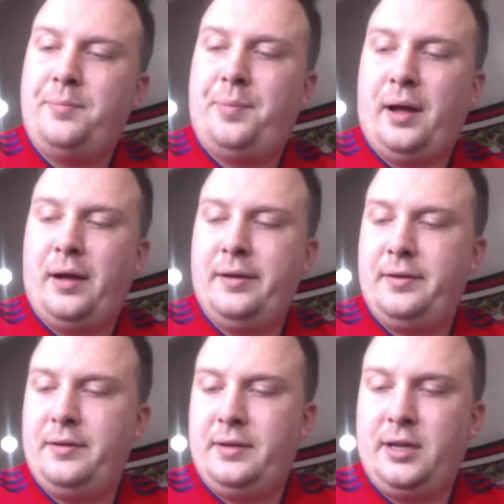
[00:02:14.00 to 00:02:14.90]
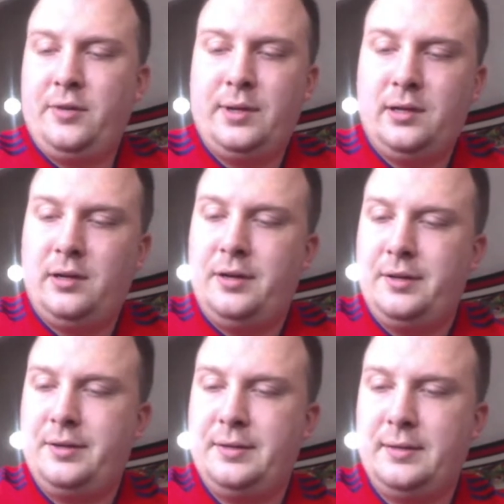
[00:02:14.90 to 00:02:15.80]
but here we are.
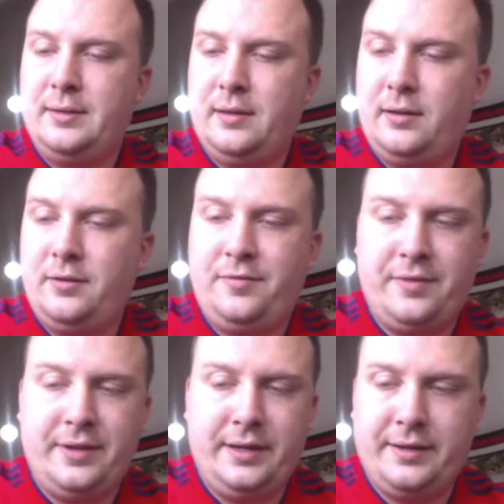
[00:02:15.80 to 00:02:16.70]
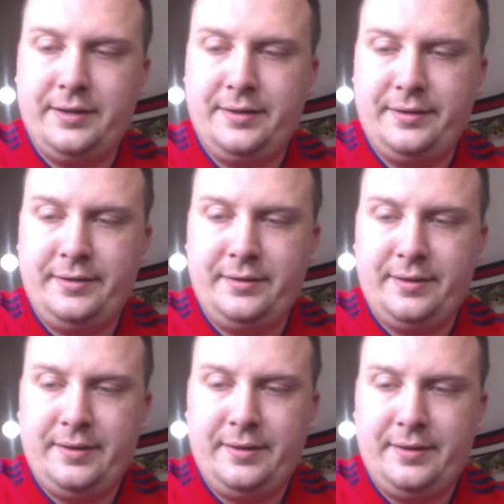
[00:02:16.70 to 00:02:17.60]
Hopefully,
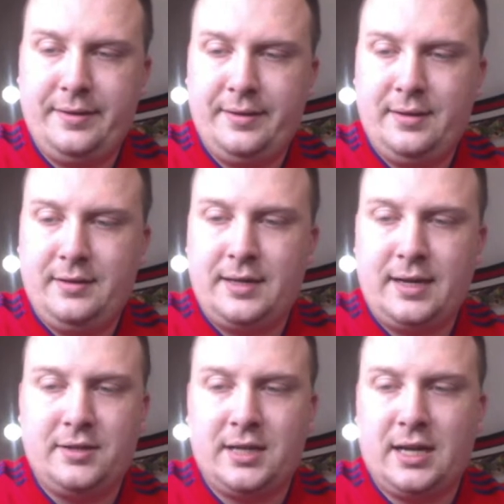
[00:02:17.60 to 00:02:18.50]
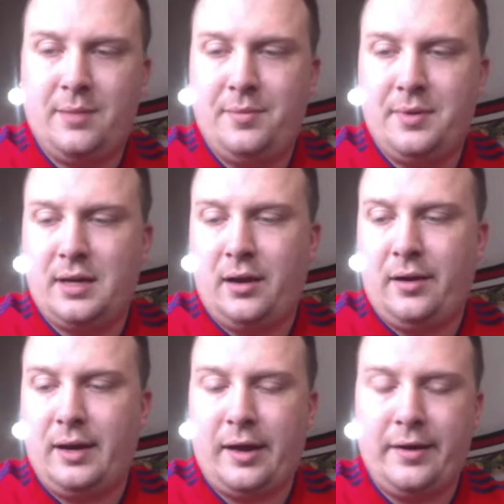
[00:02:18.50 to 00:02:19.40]
the girls can go
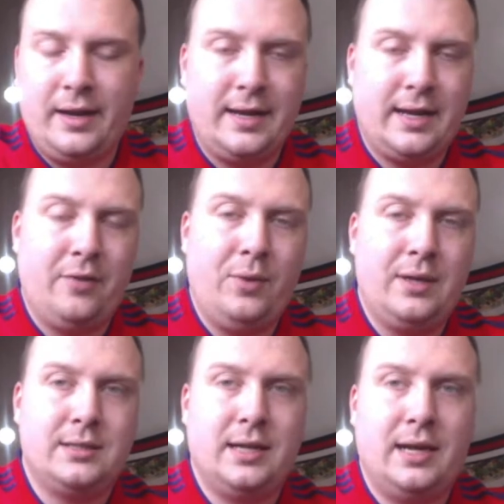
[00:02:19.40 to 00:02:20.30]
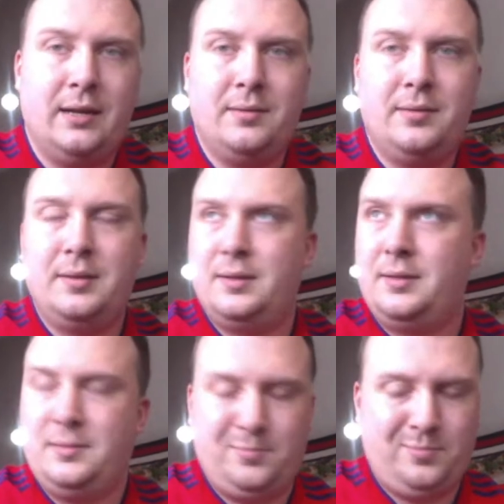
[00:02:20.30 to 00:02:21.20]
out there and get a win today and
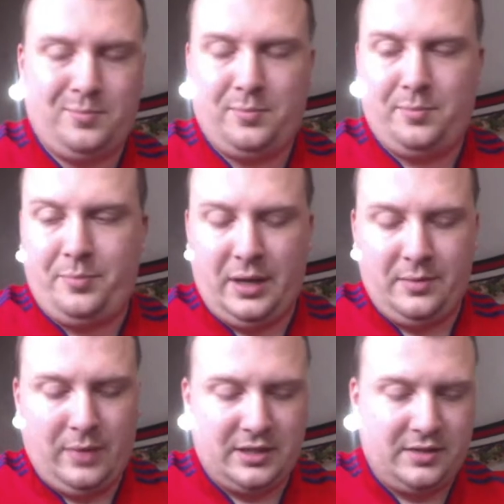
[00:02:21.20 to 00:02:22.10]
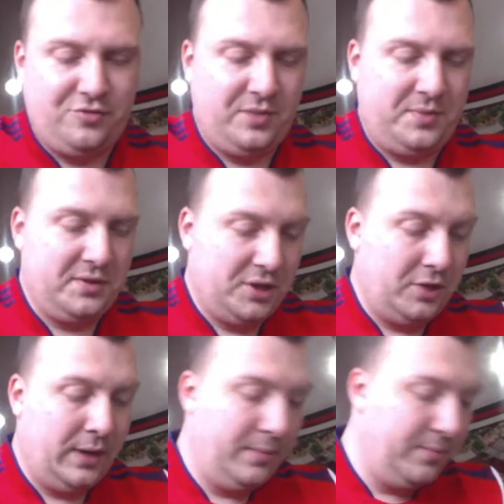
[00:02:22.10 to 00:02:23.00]
be a massive tribute
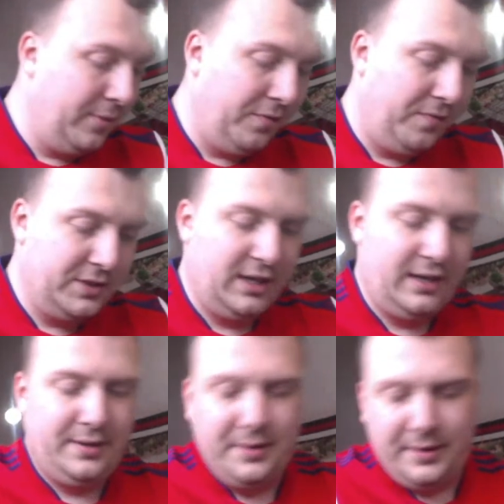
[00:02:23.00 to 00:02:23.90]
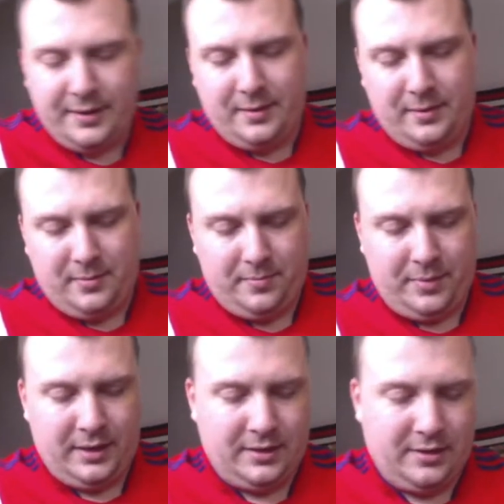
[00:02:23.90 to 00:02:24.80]
to him. Obviously,
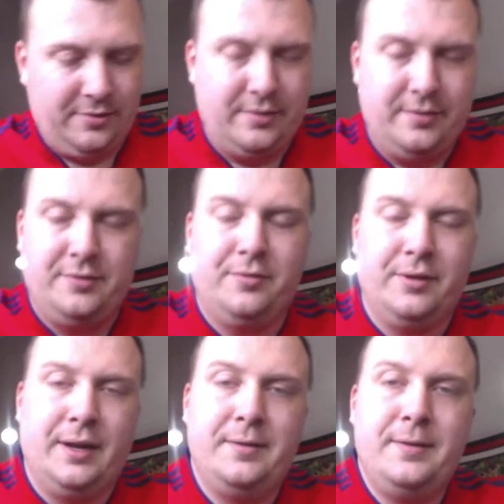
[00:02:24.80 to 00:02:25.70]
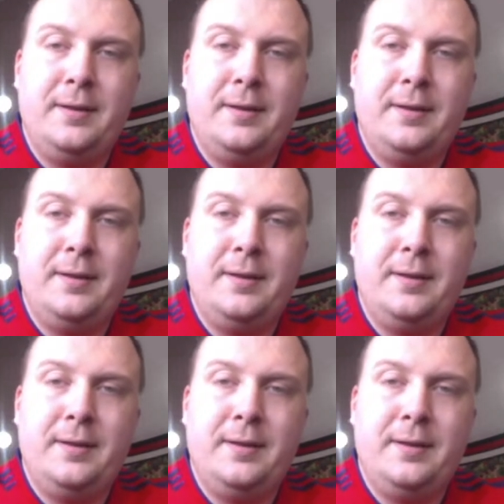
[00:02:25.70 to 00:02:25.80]
being a Gooner and all that.